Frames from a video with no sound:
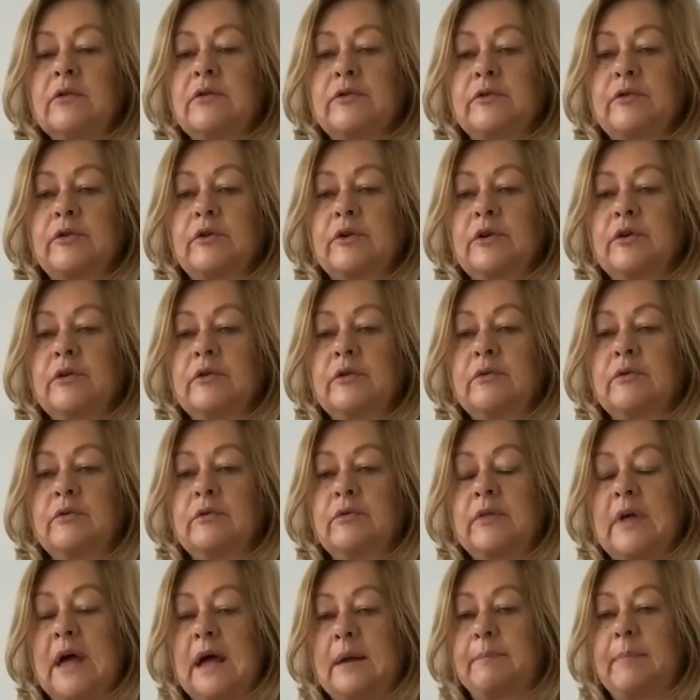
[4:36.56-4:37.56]
through
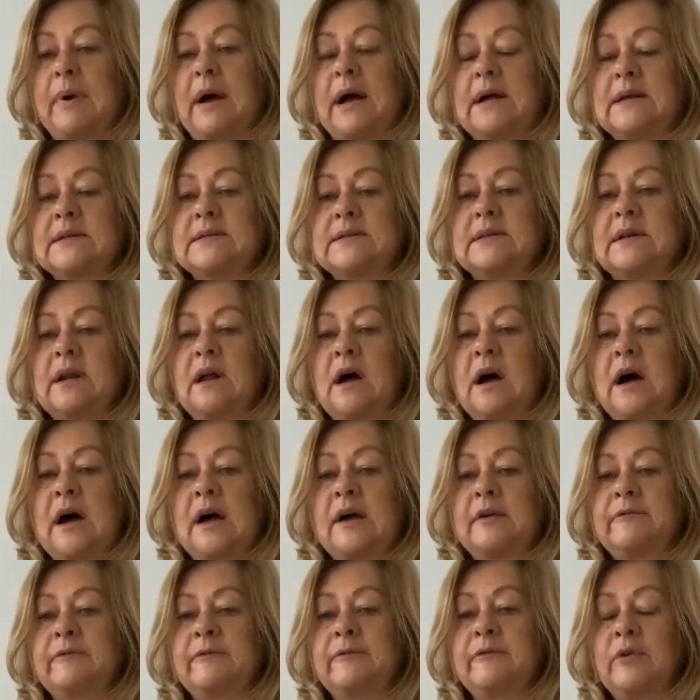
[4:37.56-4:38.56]
that past
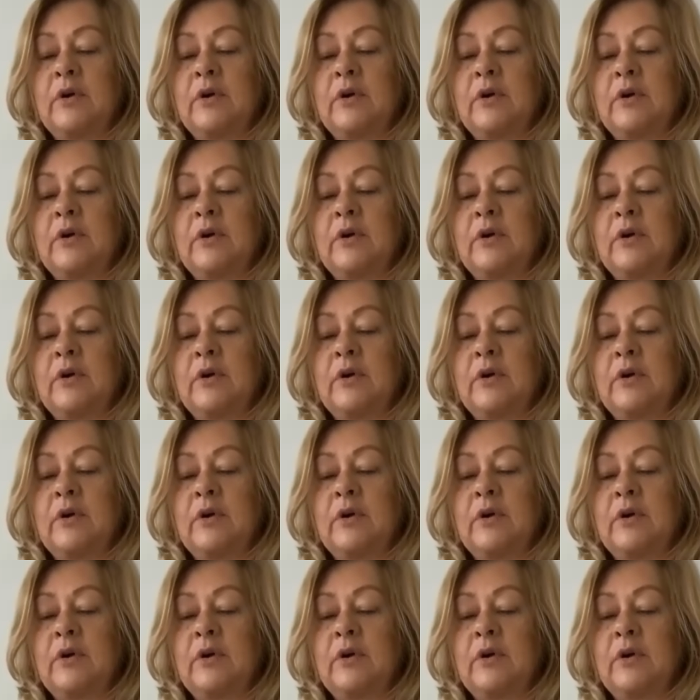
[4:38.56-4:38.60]
life